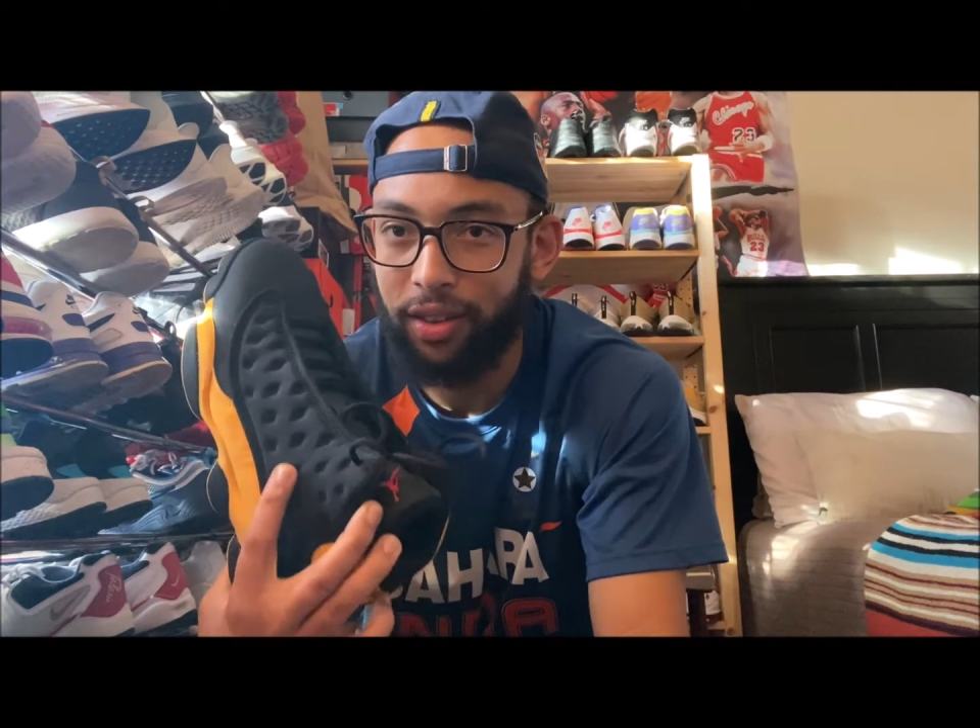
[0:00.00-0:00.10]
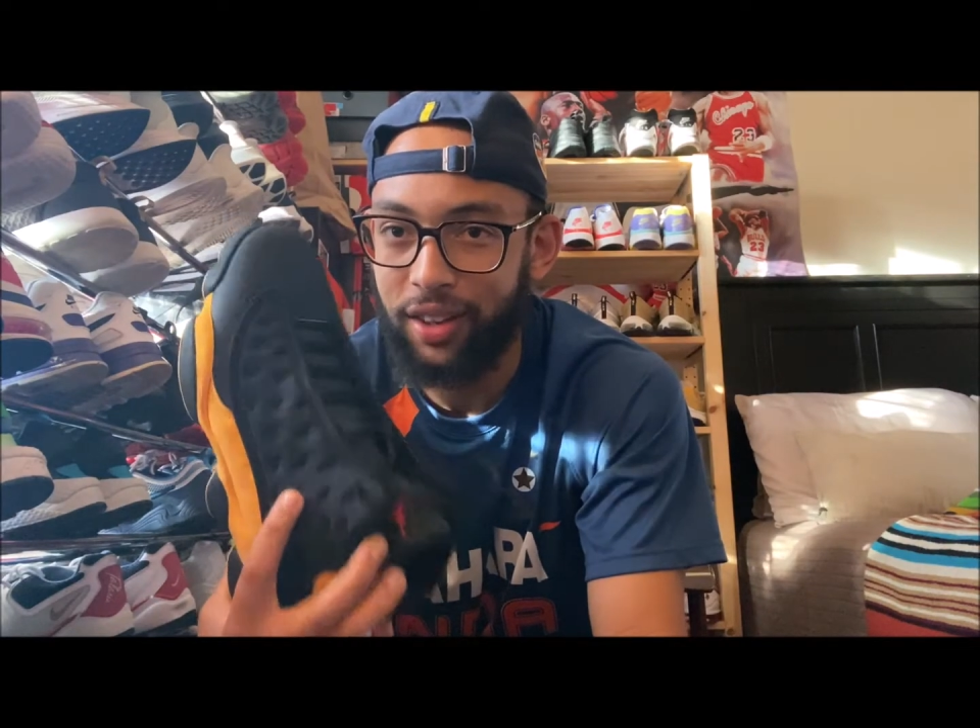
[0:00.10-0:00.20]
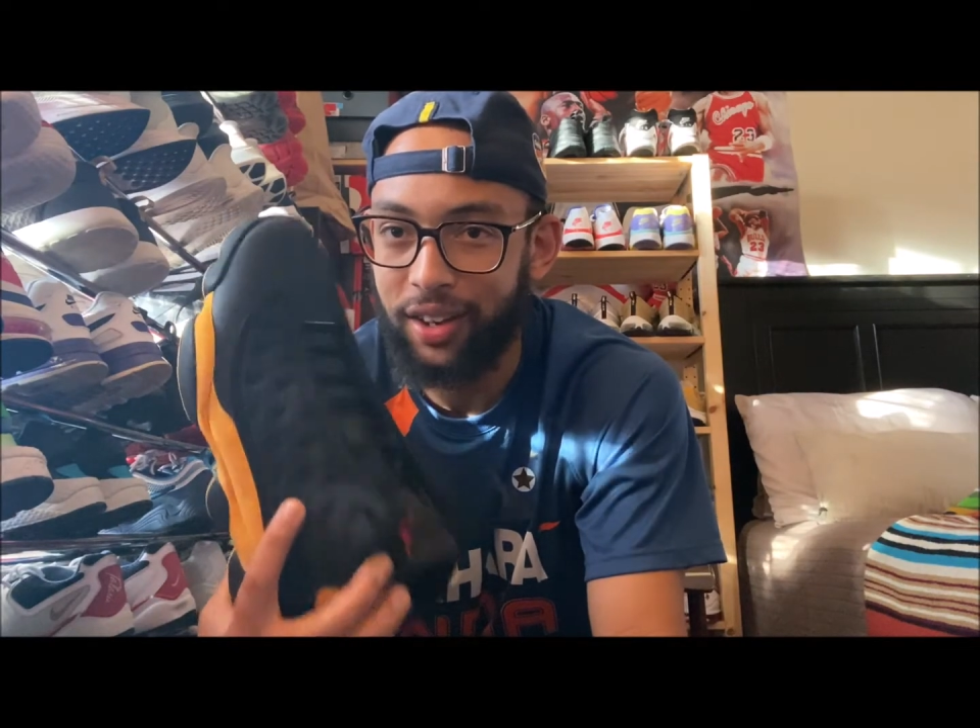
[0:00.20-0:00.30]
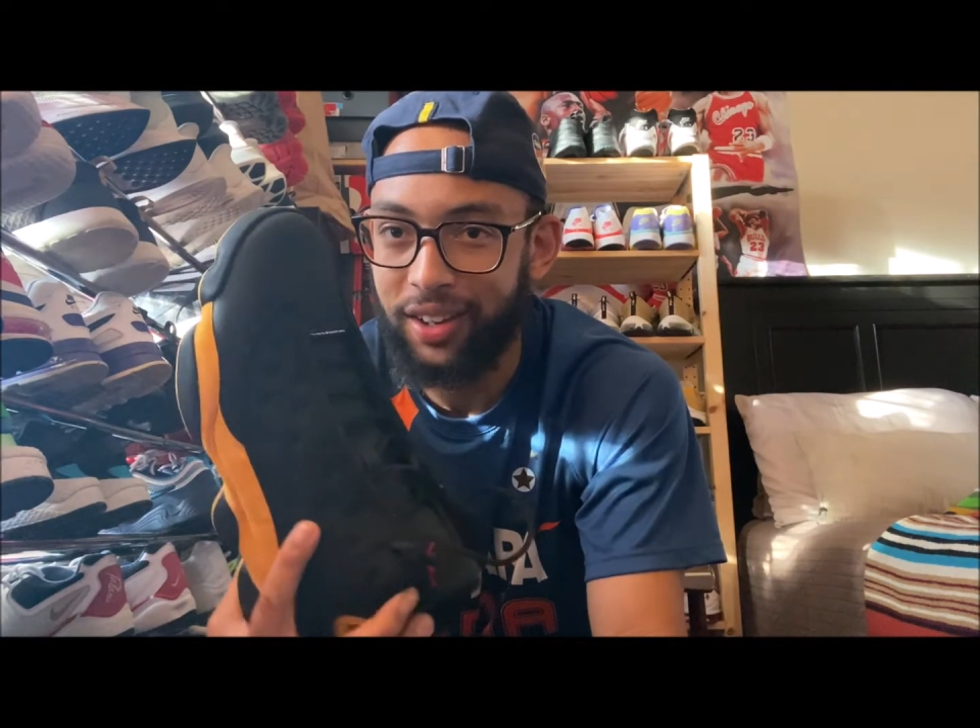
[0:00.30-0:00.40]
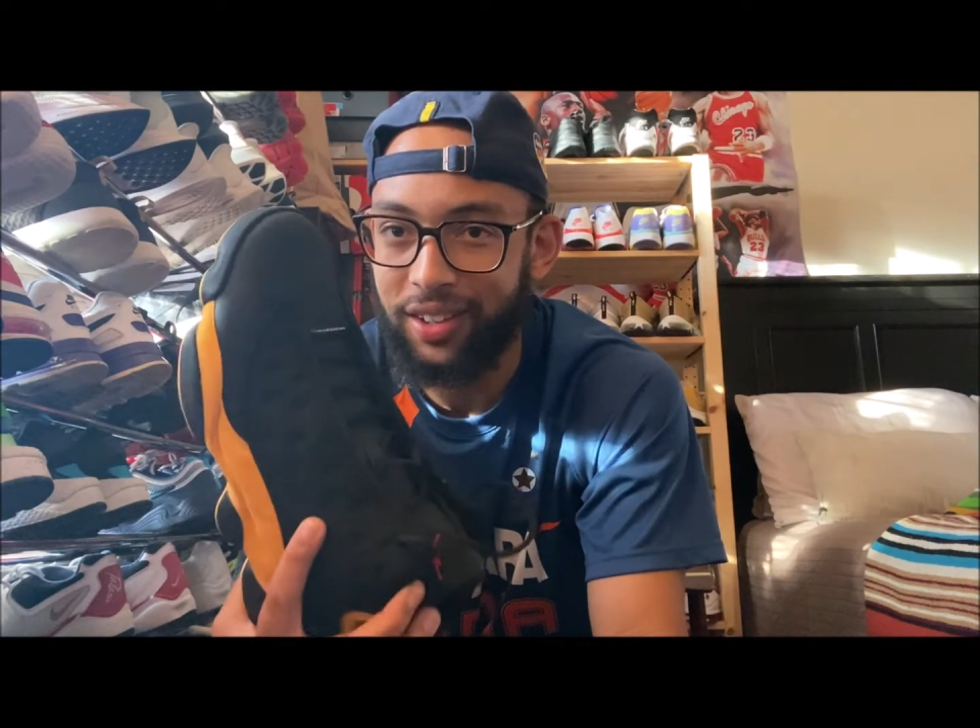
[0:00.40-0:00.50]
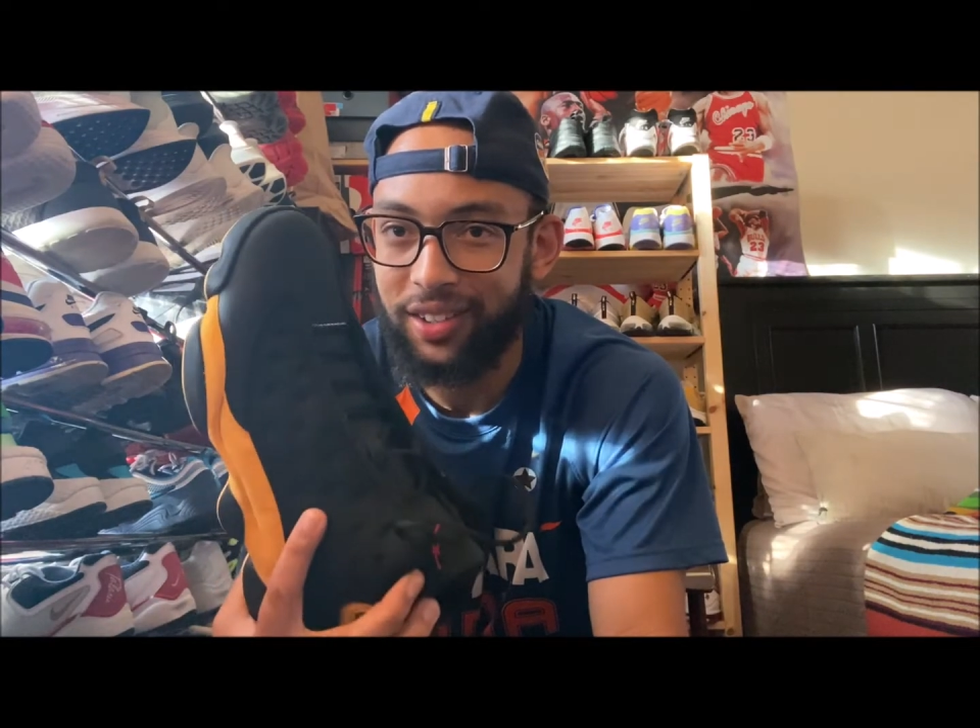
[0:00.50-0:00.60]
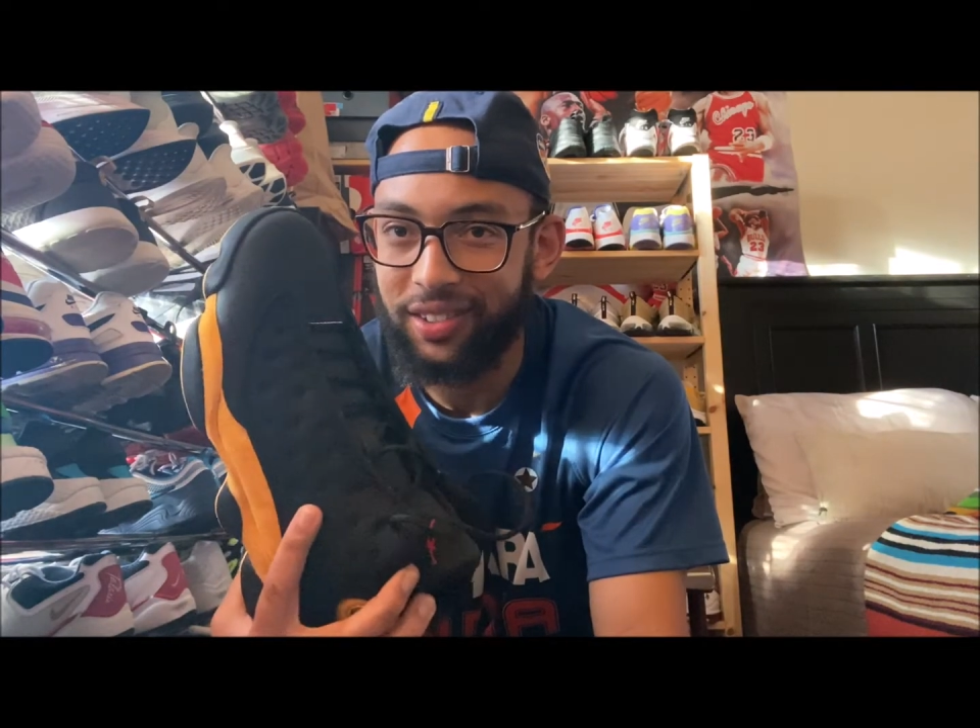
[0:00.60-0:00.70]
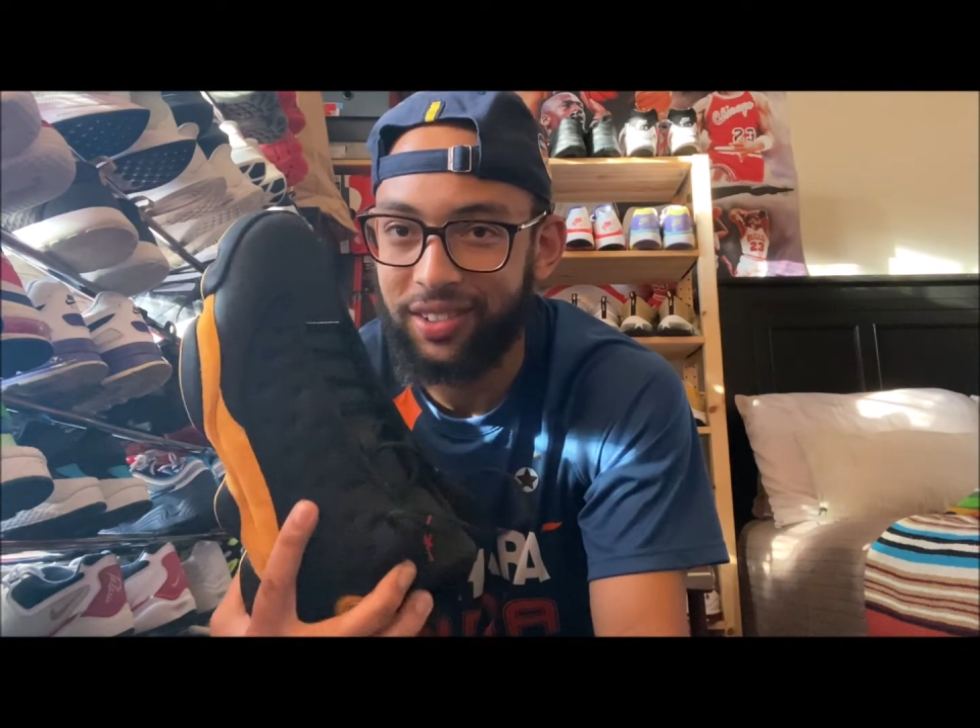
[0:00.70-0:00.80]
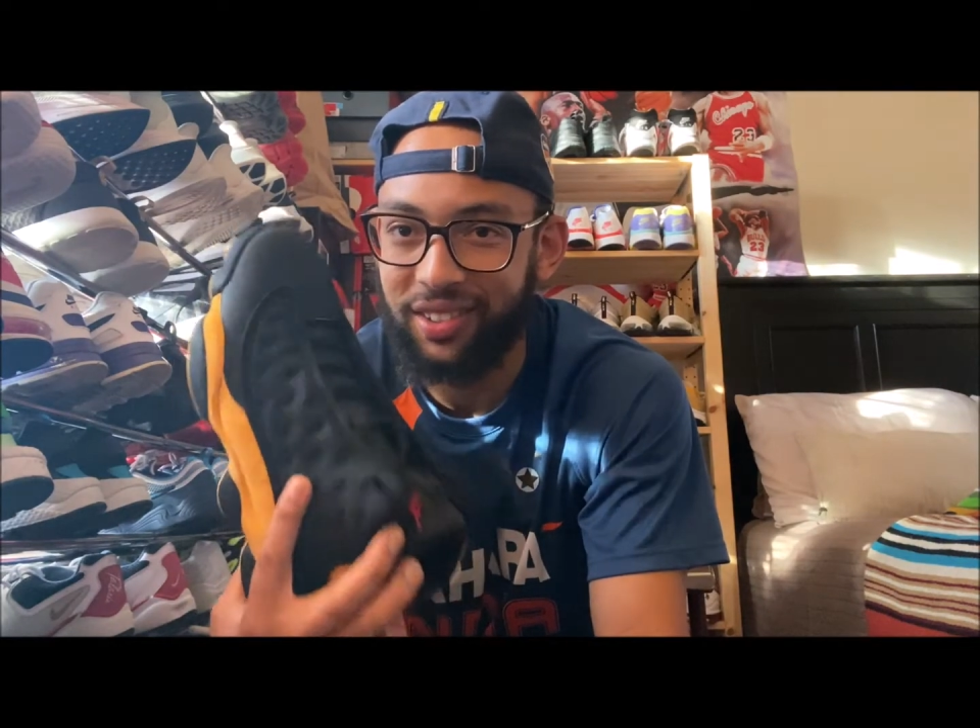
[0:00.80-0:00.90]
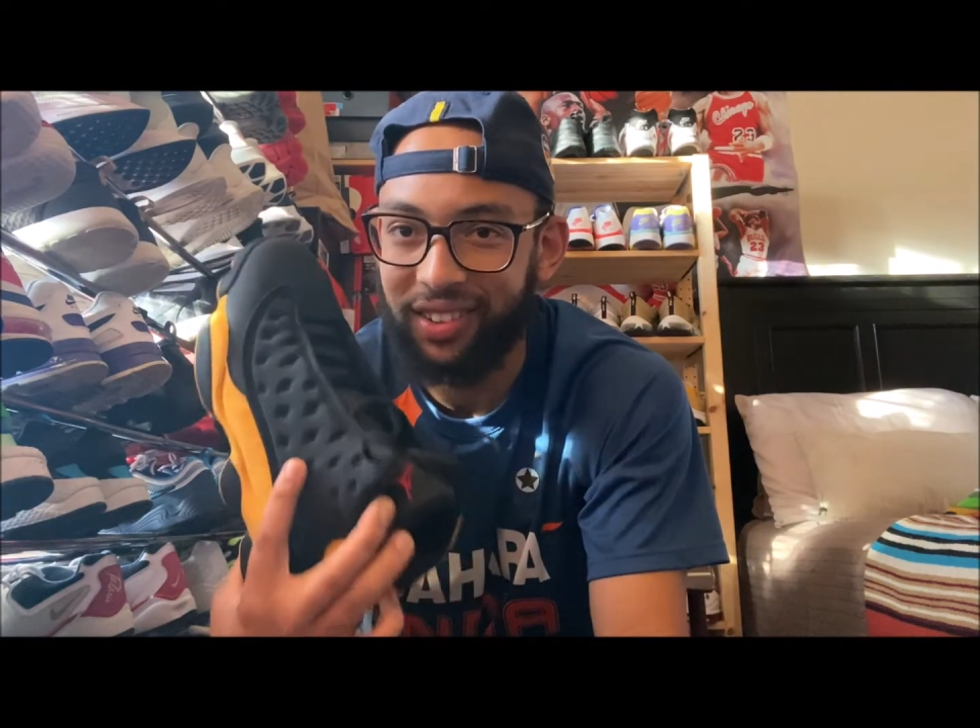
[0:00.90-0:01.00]

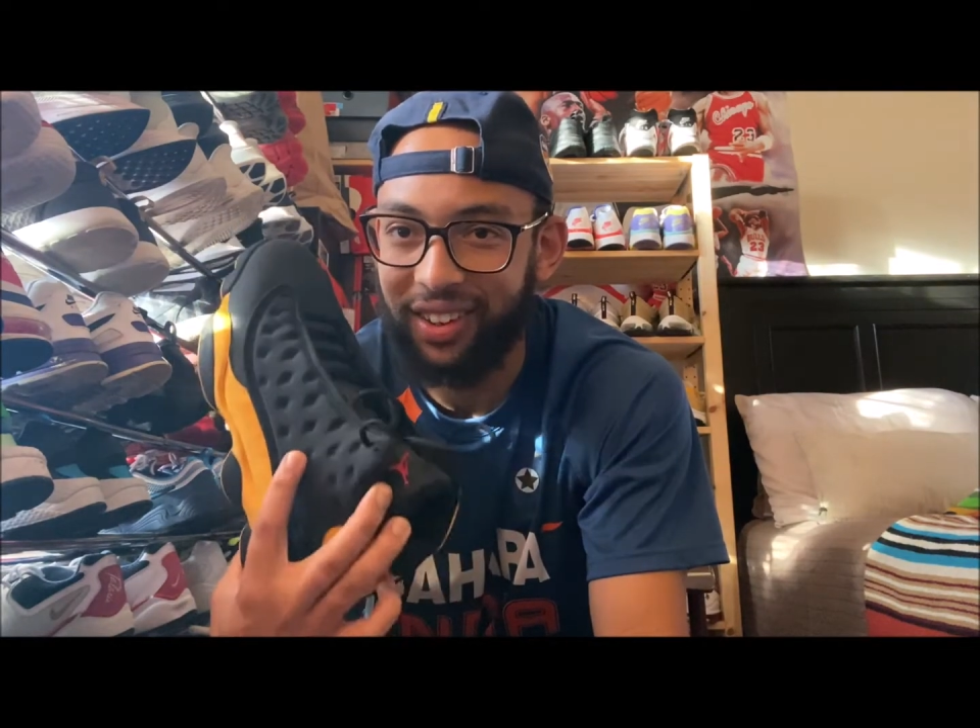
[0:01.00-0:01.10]
these